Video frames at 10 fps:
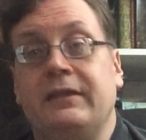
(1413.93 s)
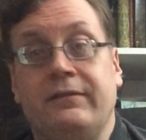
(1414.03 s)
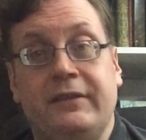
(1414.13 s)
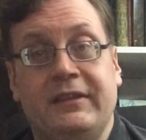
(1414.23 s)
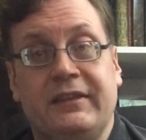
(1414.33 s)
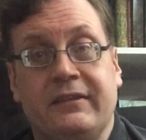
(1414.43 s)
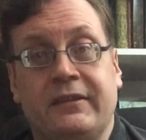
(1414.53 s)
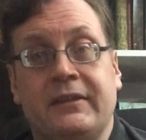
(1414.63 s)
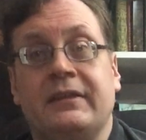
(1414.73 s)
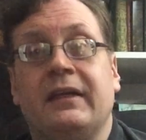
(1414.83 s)
TV
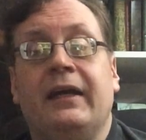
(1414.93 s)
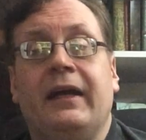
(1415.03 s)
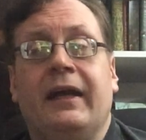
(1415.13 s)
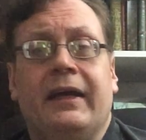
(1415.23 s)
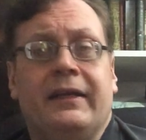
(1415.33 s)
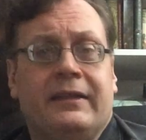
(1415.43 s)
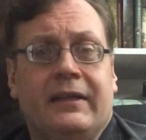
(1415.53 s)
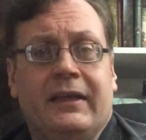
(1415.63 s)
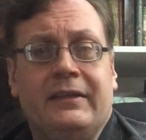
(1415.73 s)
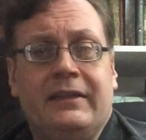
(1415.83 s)
series in the
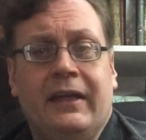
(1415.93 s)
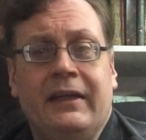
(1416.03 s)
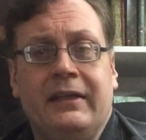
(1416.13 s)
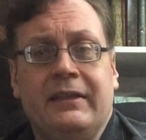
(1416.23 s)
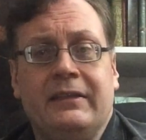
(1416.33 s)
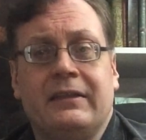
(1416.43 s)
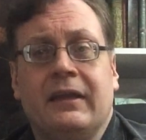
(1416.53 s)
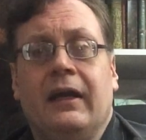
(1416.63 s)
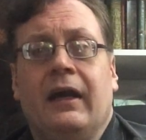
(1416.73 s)
1980s.